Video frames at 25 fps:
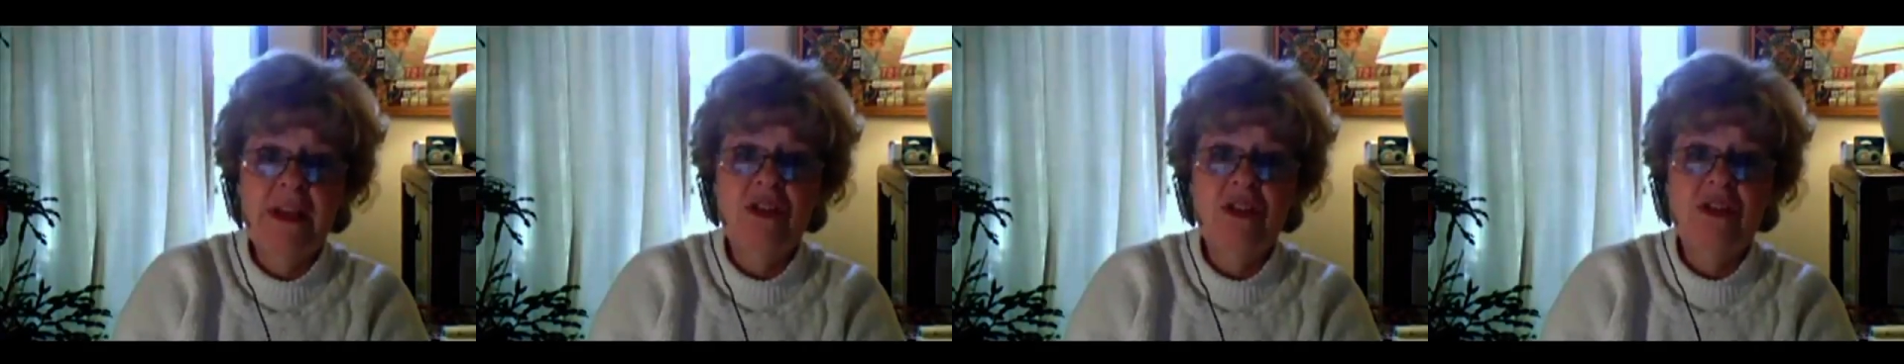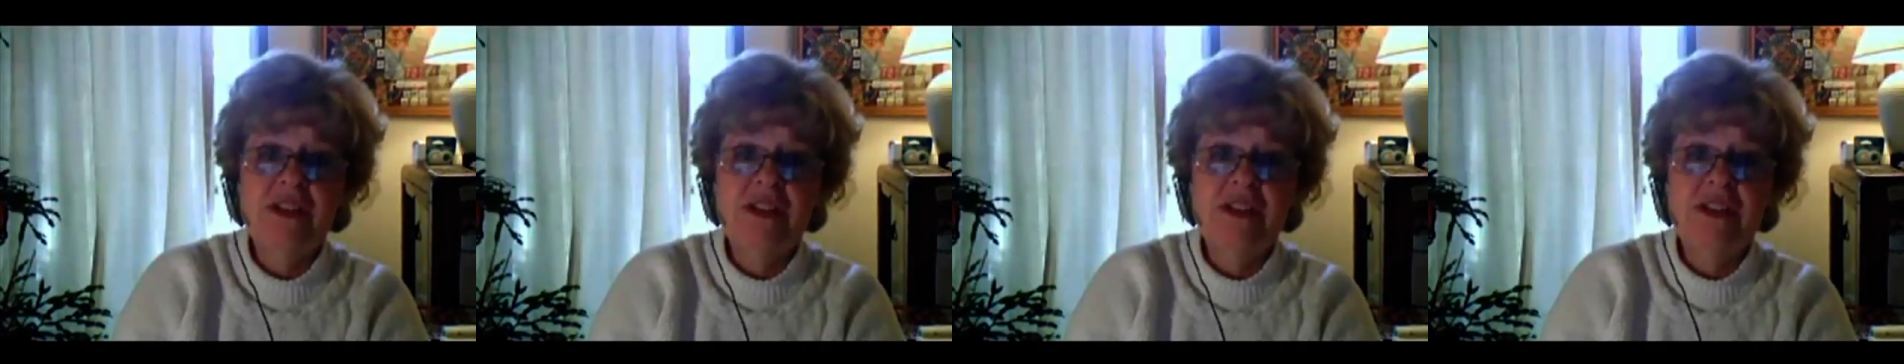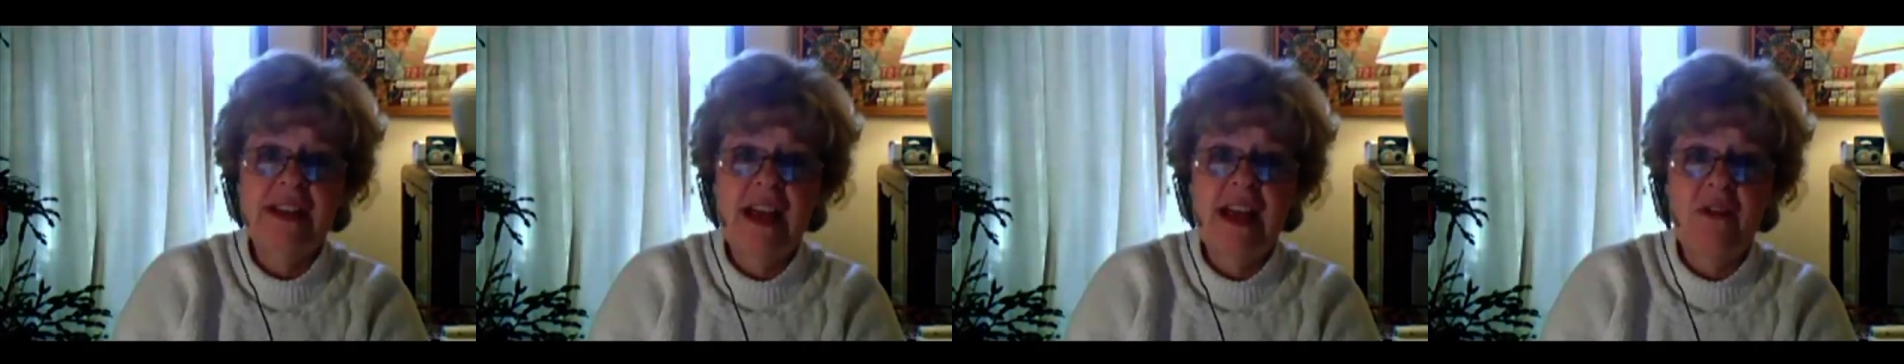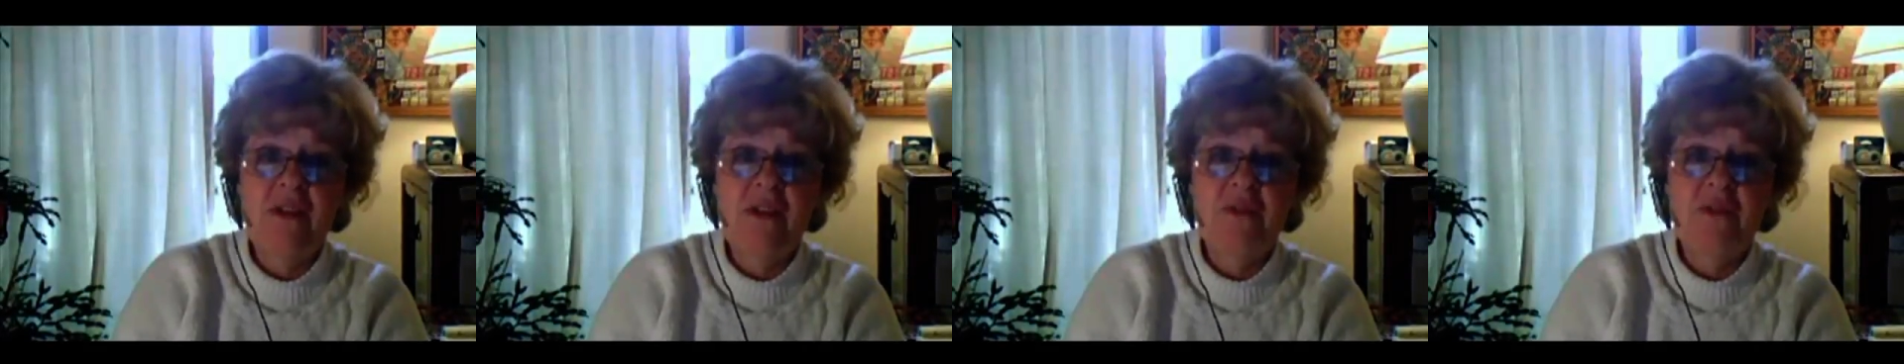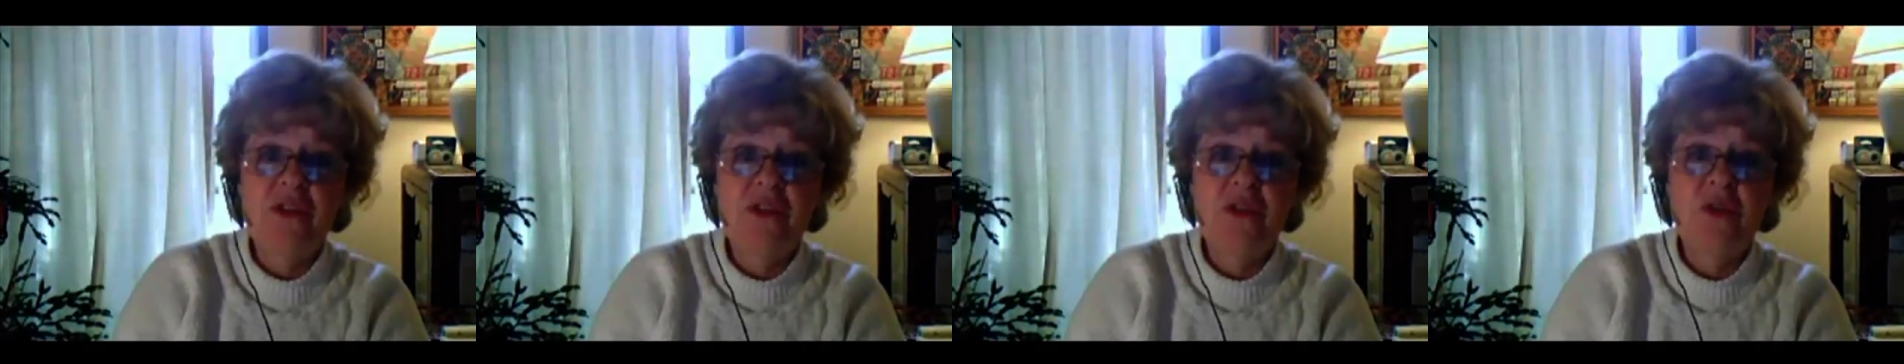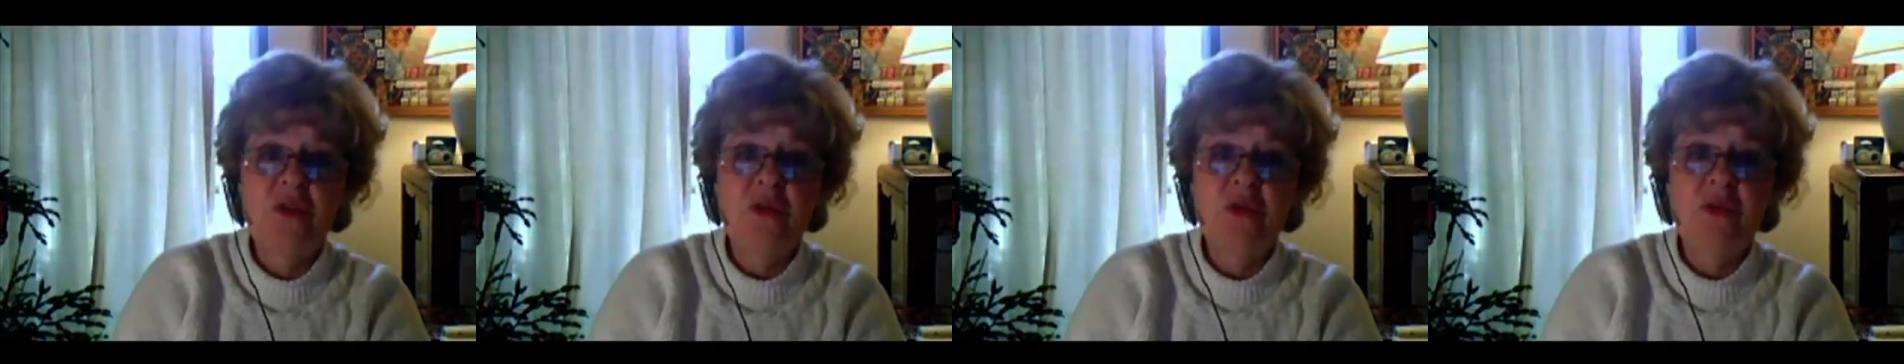yourself
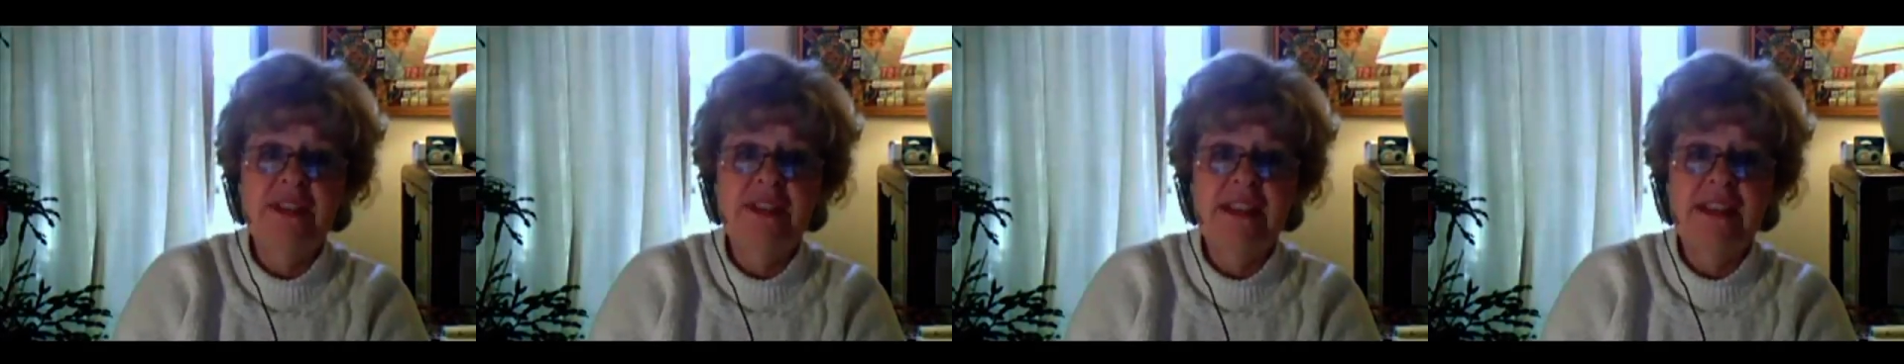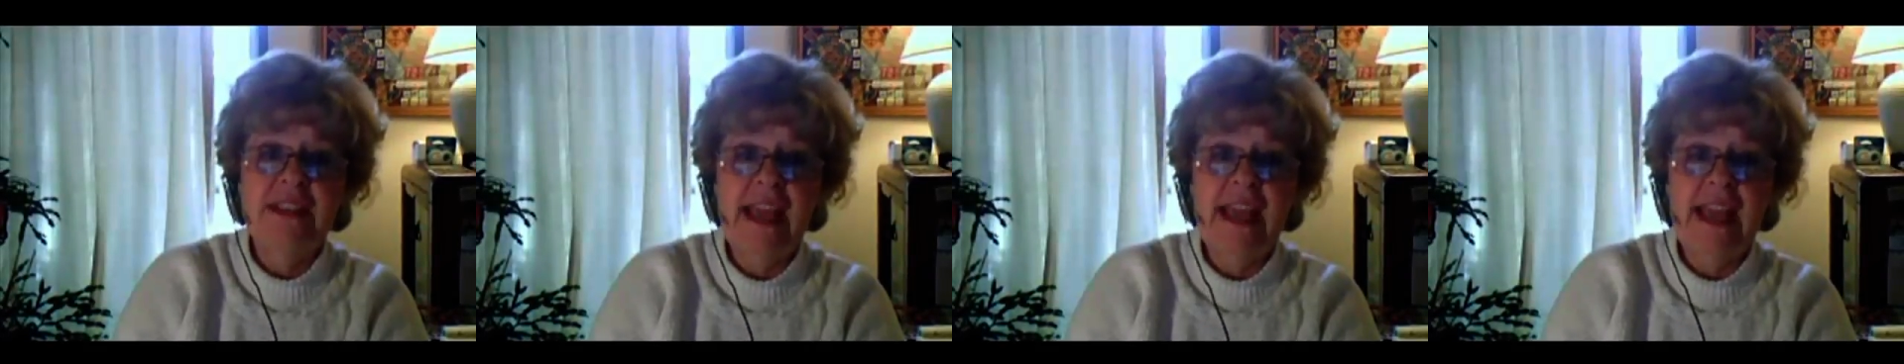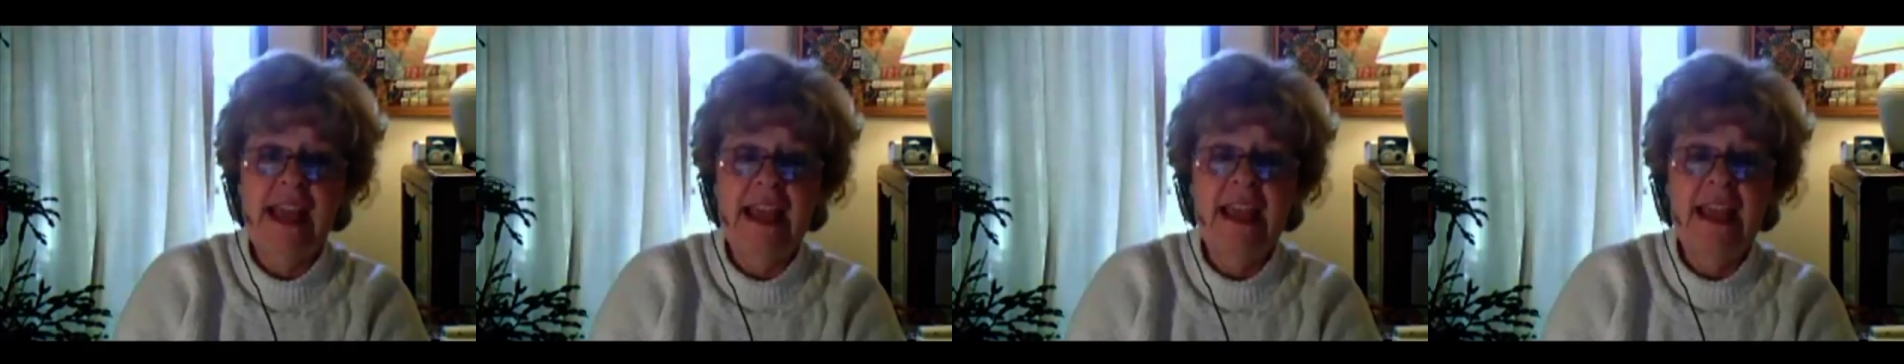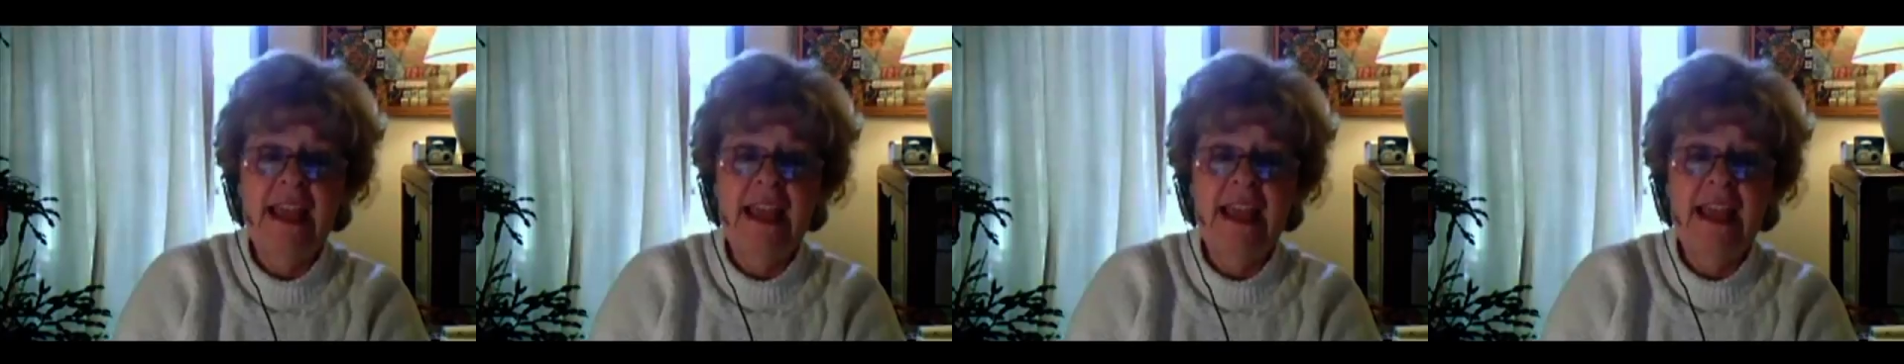to say,